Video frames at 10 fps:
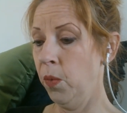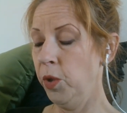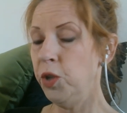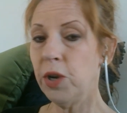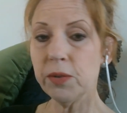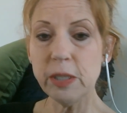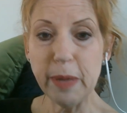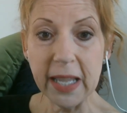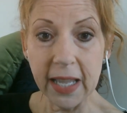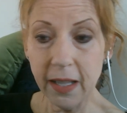you don't
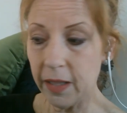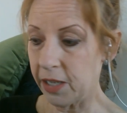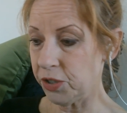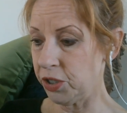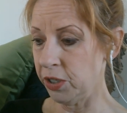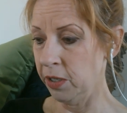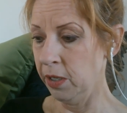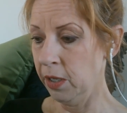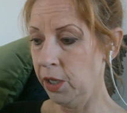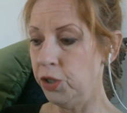speak English.
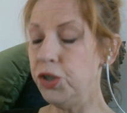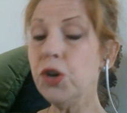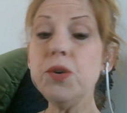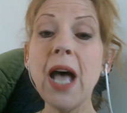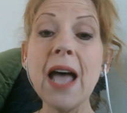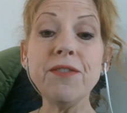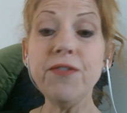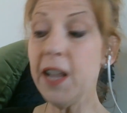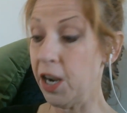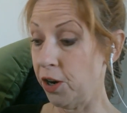Do not
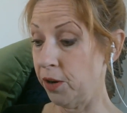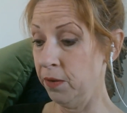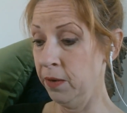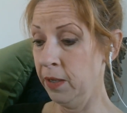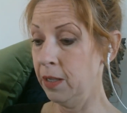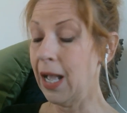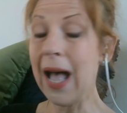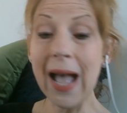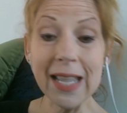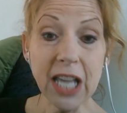fear.
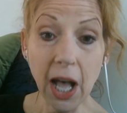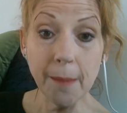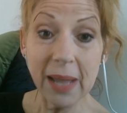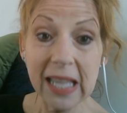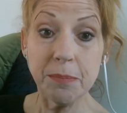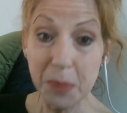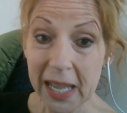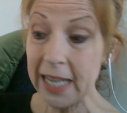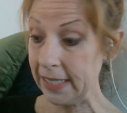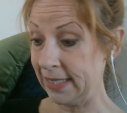I come in
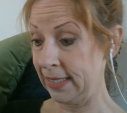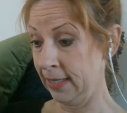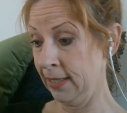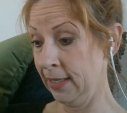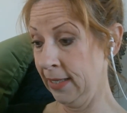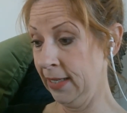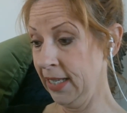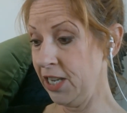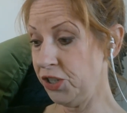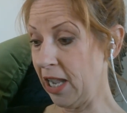peace,
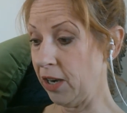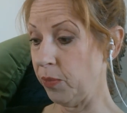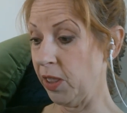he shouted with